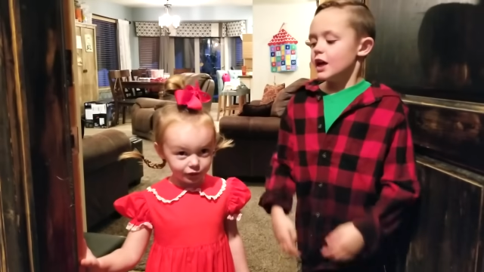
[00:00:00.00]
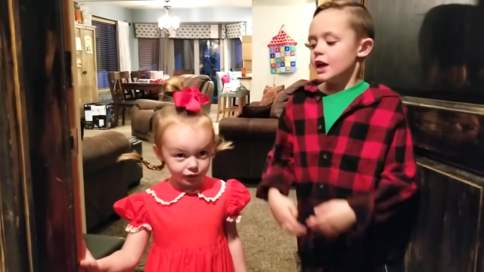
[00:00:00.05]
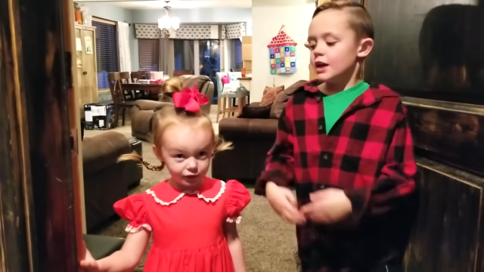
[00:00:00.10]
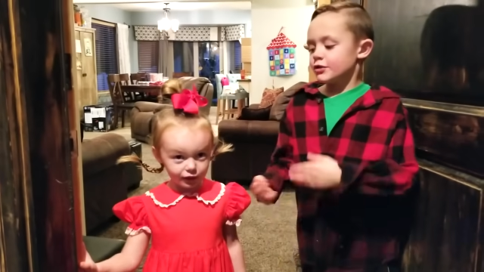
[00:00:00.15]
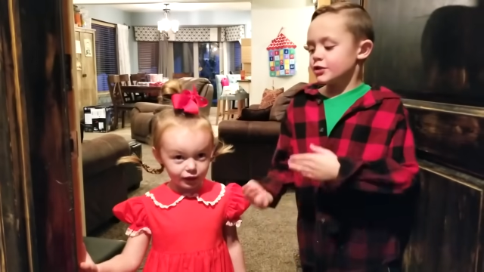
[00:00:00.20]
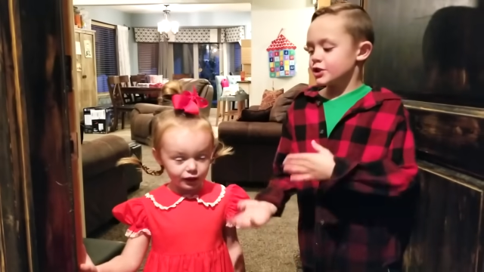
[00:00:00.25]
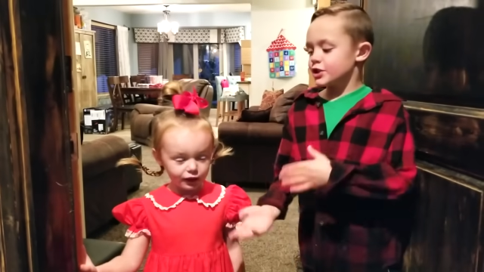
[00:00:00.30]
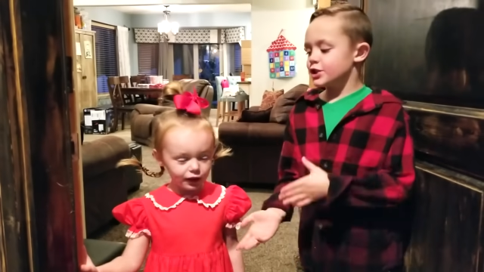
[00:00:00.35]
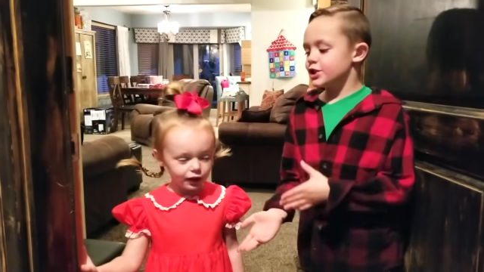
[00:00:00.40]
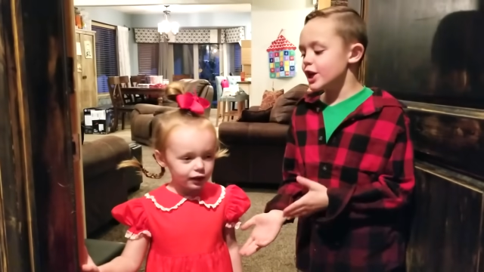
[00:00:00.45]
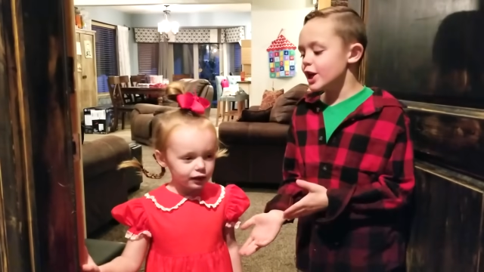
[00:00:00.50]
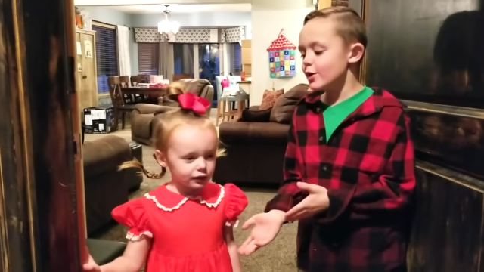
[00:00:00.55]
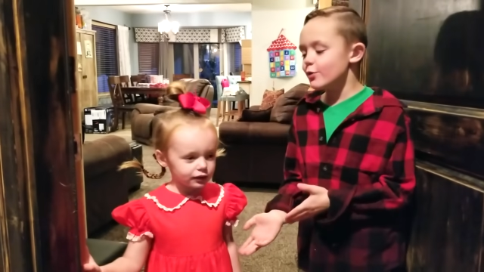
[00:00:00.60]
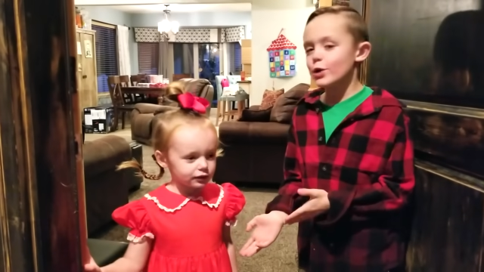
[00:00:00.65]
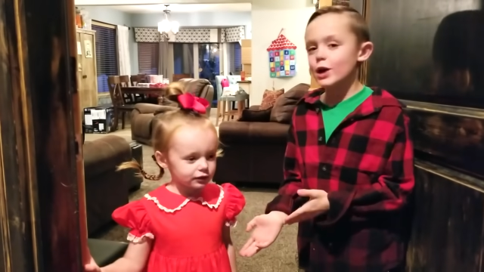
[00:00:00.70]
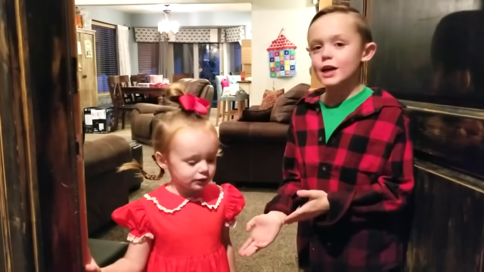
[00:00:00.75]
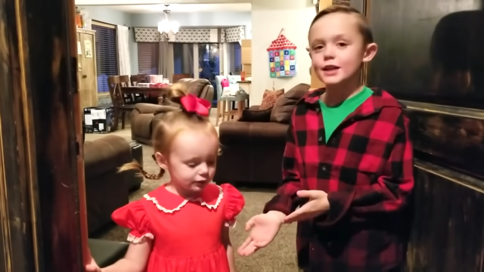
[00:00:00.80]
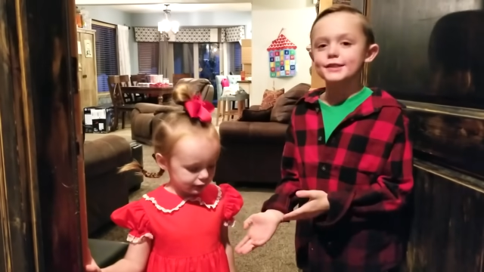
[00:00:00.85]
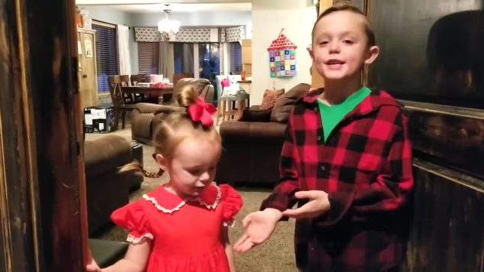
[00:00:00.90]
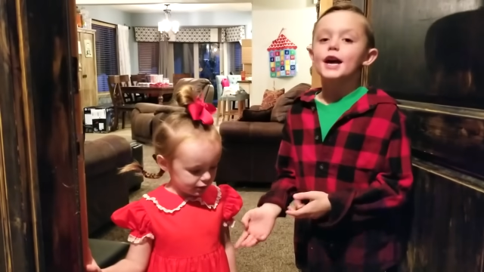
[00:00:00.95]
Speaker 1: If she
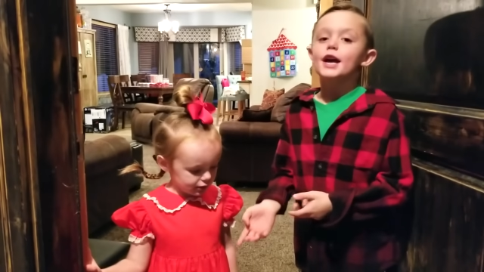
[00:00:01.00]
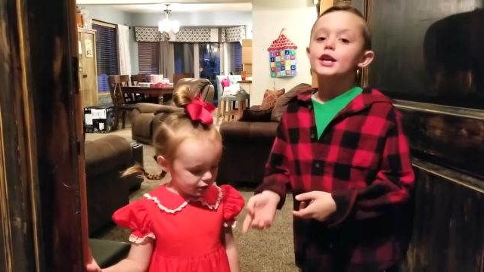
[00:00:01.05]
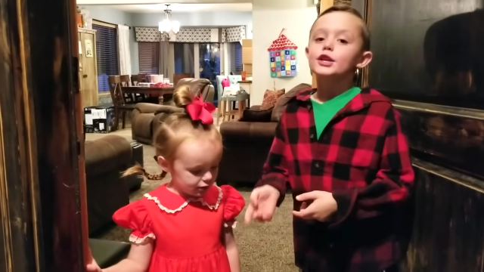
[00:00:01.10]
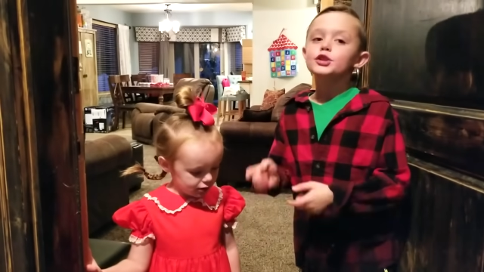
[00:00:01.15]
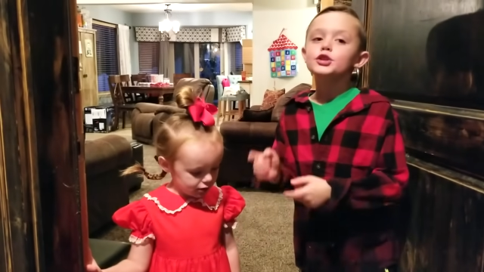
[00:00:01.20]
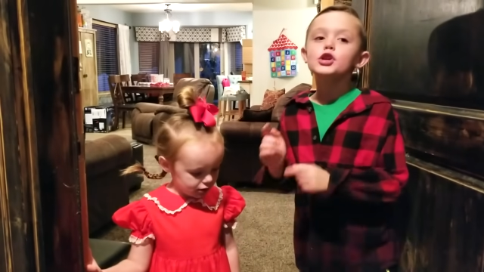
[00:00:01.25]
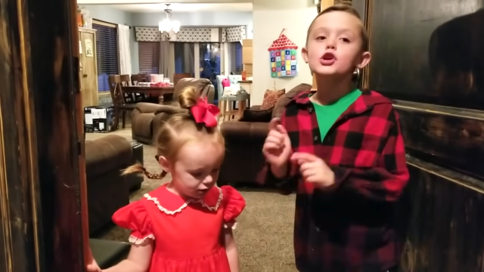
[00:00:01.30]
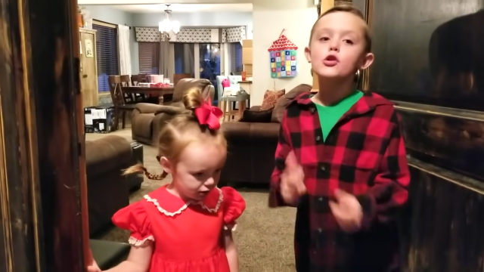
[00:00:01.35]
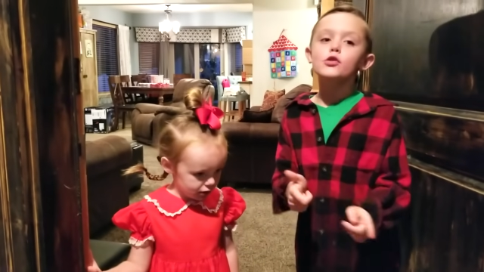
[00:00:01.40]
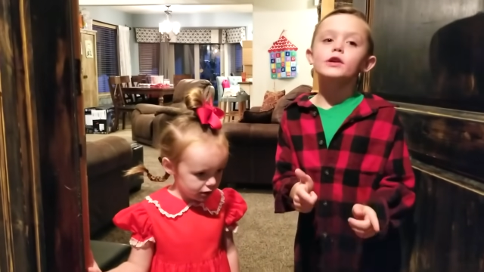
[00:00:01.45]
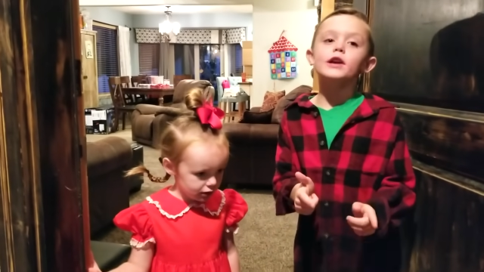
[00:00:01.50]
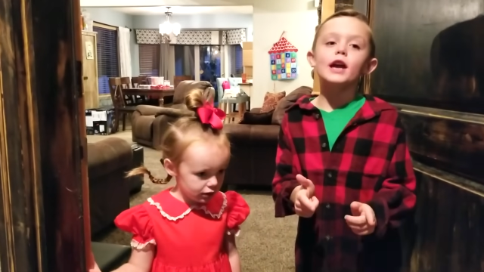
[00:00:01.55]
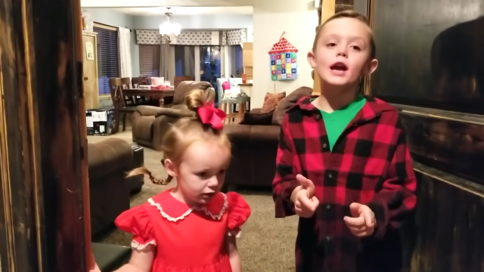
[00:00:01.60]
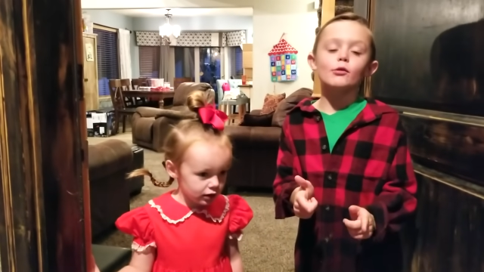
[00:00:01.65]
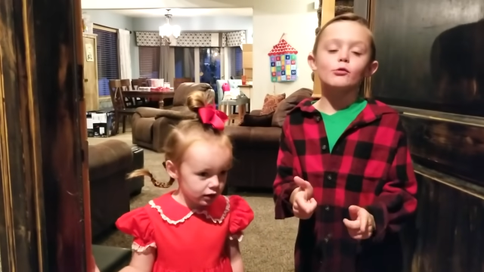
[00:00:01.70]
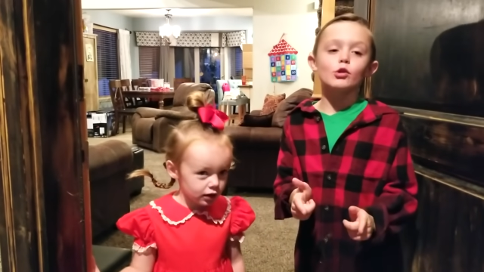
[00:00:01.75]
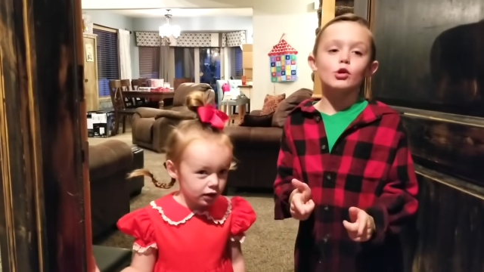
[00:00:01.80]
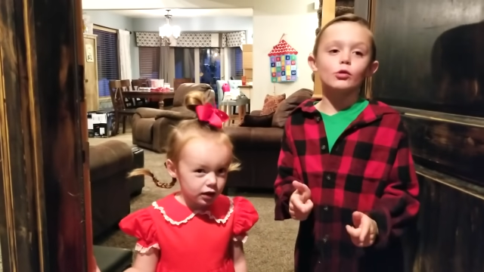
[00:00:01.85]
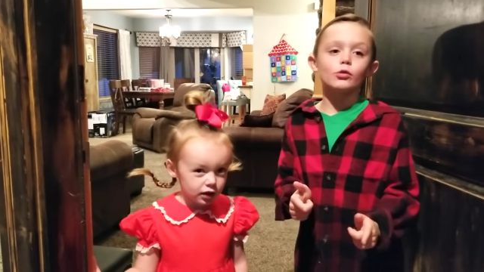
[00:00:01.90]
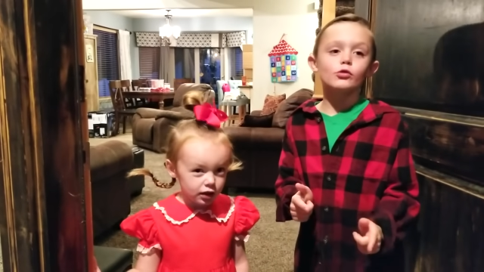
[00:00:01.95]
wins, you can't
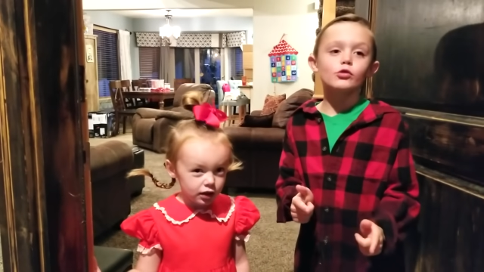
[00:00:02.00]
ruin